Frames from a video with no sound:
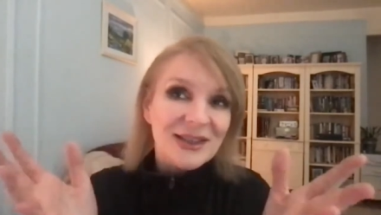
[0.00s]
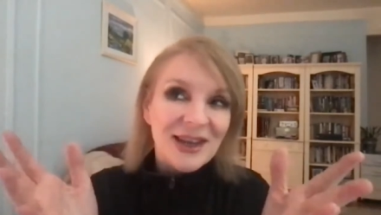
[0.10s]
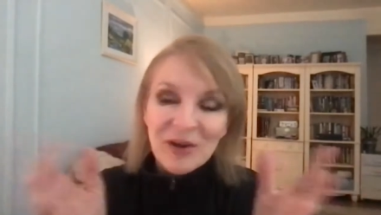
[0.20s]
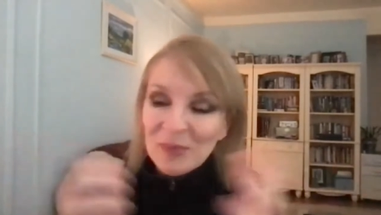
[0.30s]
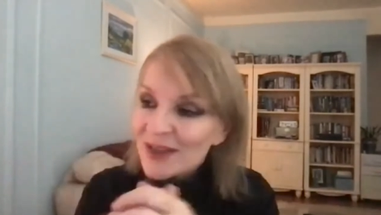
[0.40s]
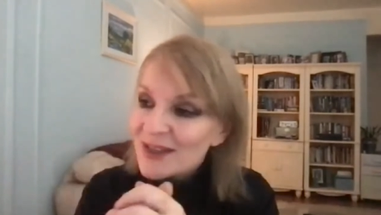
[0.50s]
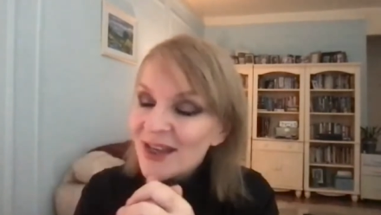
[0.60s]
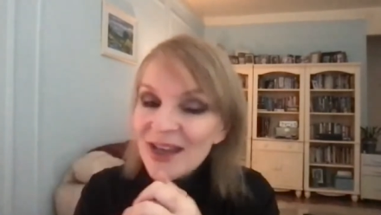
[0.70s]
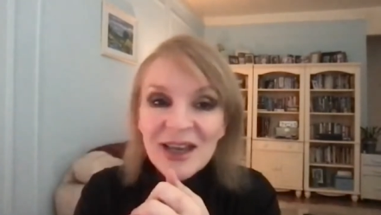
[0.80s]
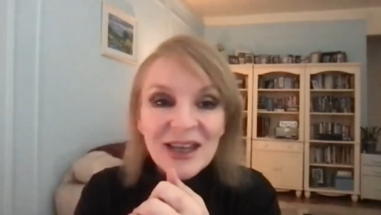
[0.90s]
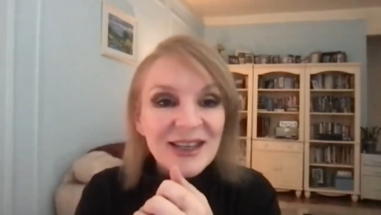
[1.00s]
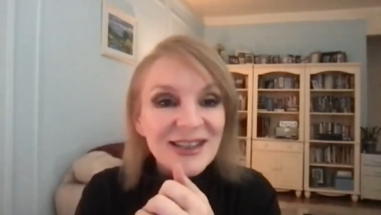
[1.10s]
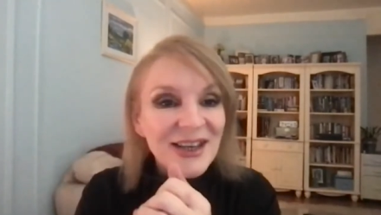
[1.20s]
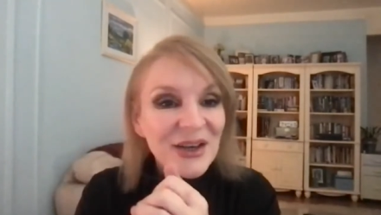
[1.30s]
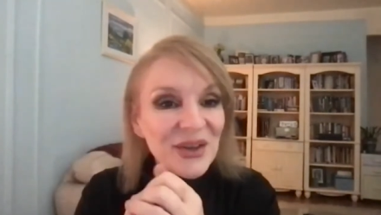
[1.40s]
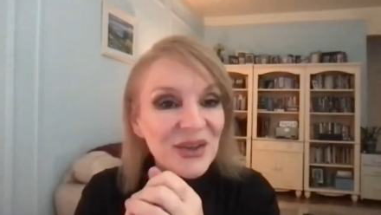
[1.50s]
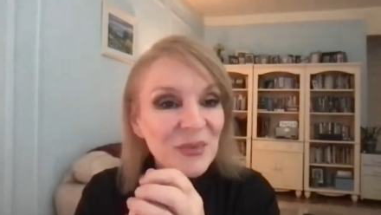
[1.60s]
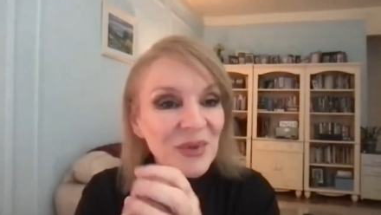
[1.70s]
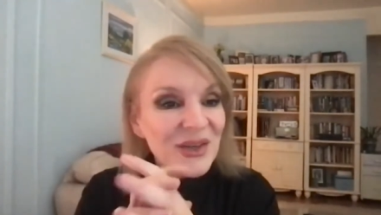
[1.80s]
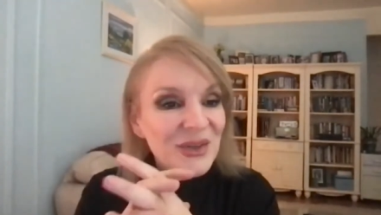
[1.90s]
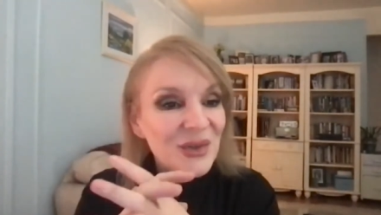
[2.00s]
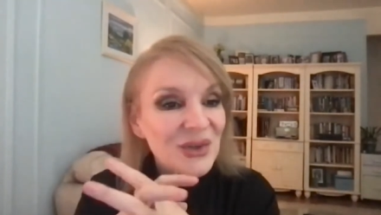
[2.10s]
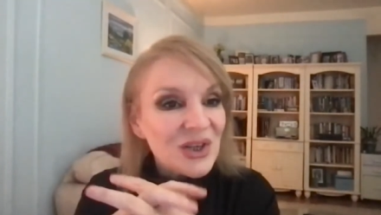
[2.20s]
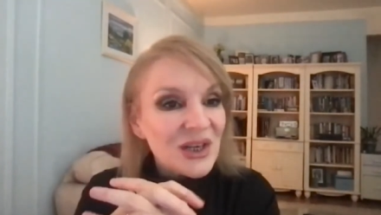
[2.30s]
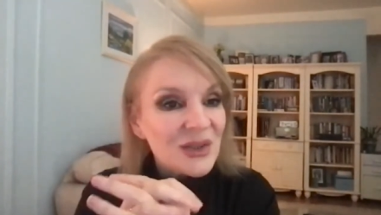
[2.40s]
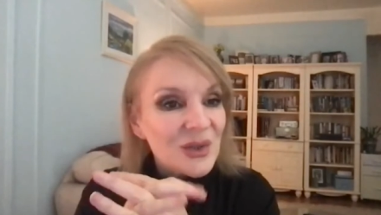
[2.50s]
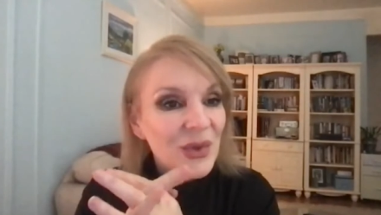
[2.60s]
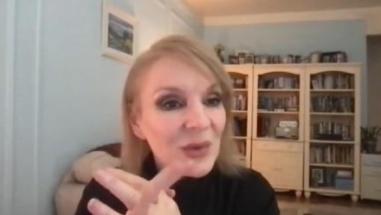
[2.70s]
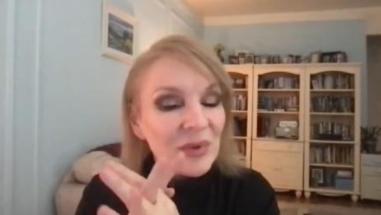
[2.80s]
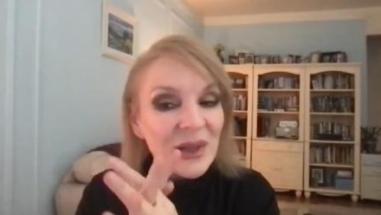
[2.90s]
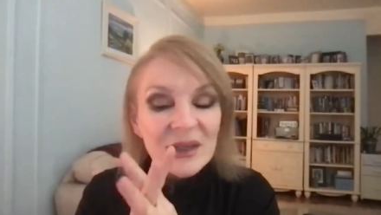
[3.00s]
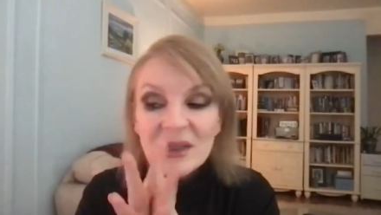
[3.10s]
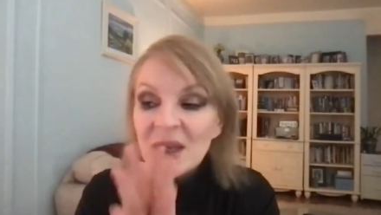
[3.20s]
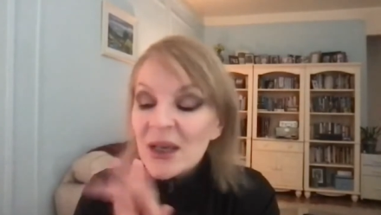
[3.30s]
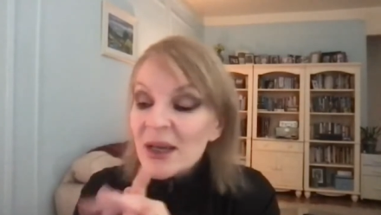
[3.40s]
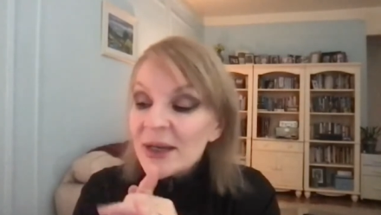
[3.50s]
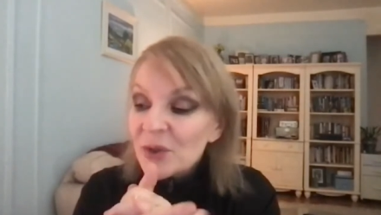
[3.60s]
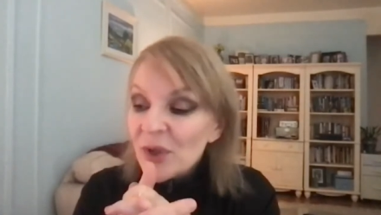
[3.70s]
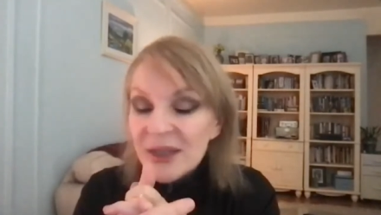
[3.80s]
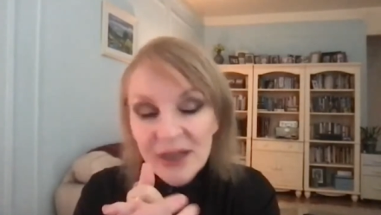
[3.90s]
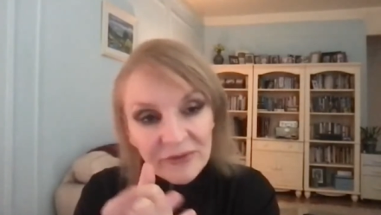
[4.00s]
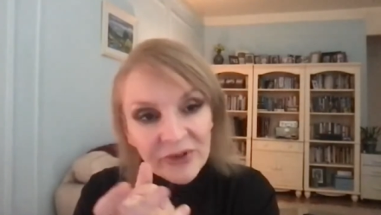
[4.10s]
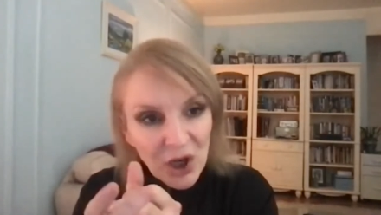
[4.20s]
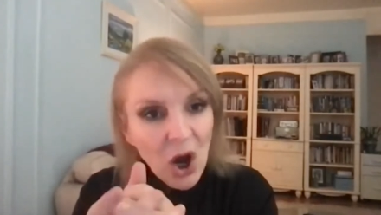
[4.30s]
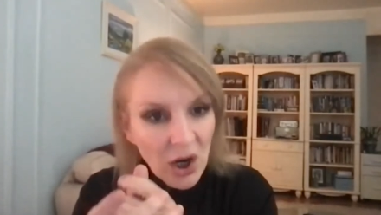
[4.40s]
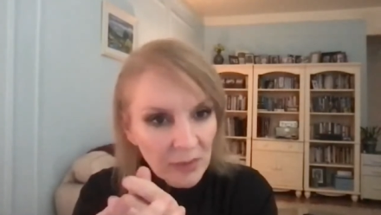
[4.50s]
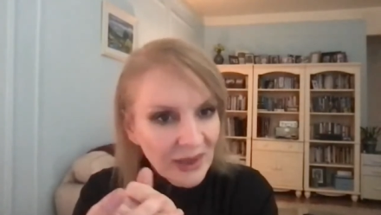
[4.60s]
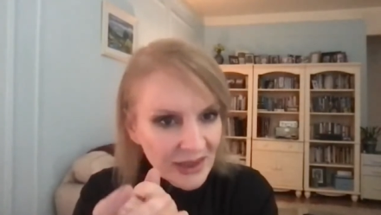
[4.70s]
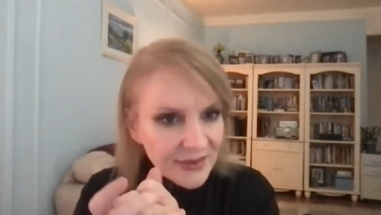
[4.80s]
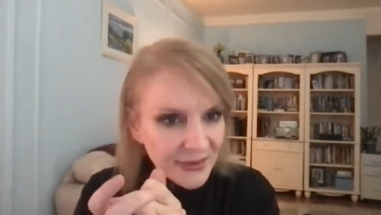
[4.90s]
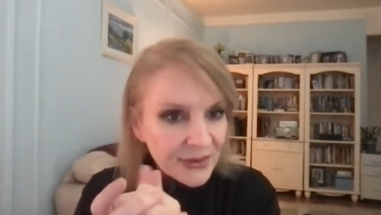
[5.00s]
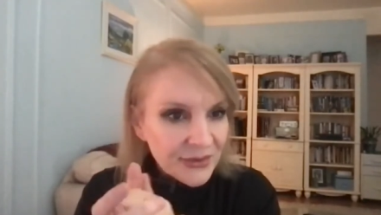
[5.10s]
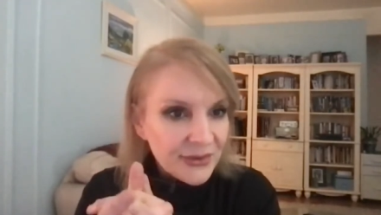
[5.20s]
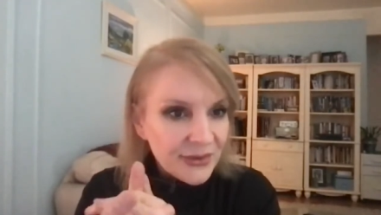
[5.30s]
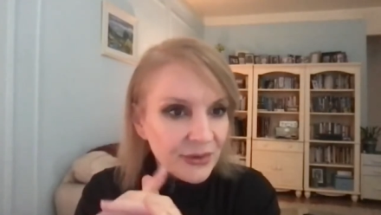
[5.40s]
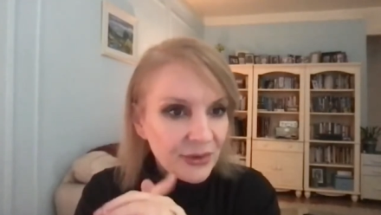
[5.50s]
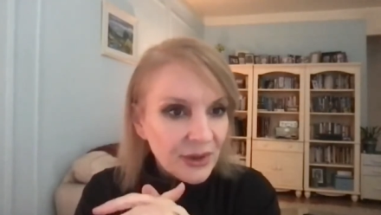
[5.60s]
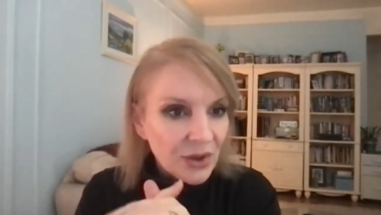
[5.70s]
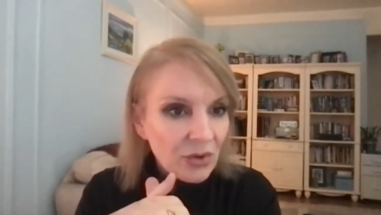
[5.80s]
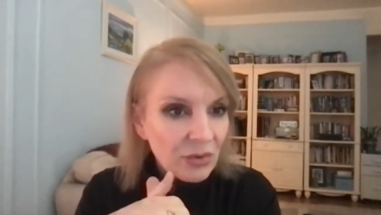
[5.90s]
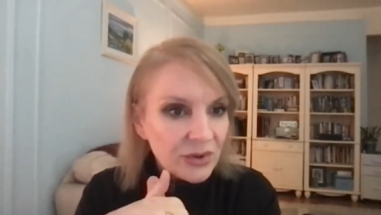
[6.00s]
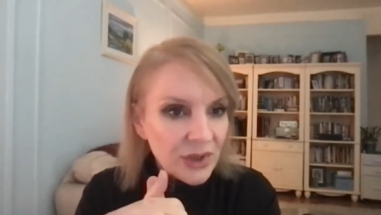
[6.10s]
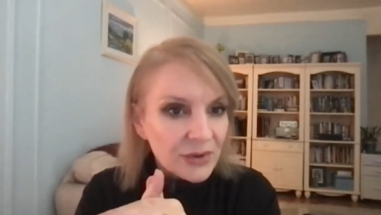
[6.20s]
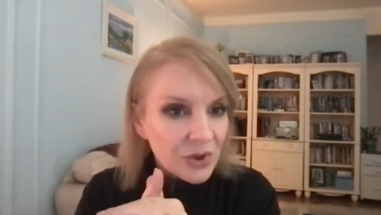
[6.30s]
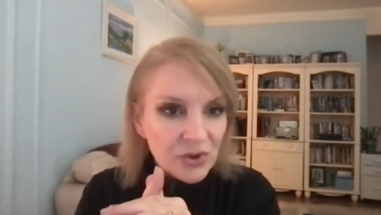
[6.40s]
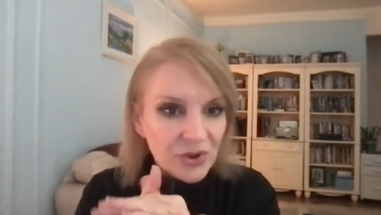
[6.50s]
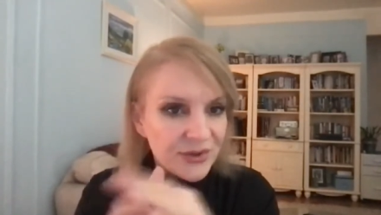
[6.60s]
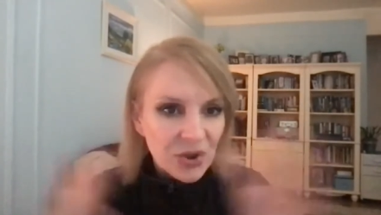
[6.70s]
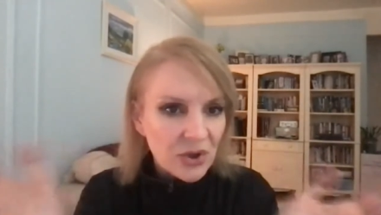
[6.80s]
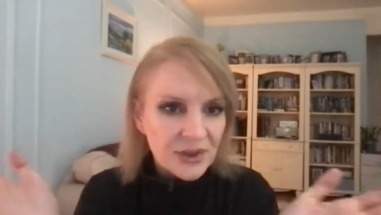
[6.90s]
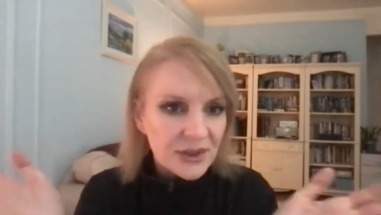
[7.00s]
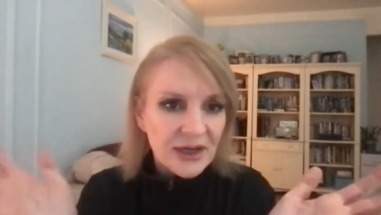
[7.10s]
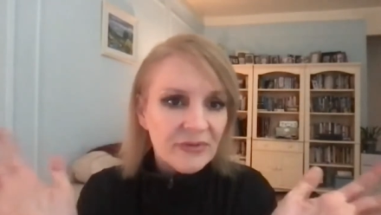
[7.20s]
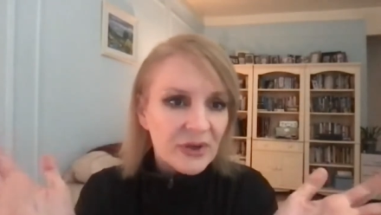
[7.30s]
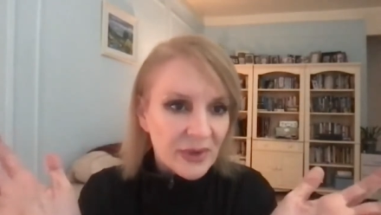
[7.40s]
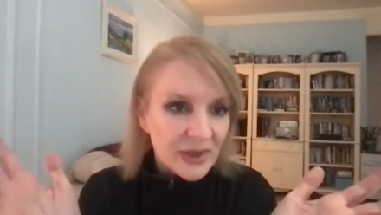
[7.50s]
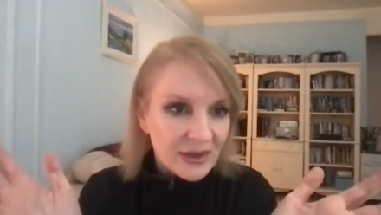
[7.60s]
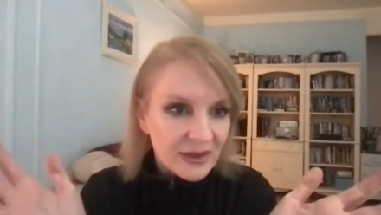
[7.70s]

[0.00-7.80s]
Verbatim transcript: Scary place is a, a place of the sheath, a thin place. So they definitely are places, you know, that are just dotted everywhere.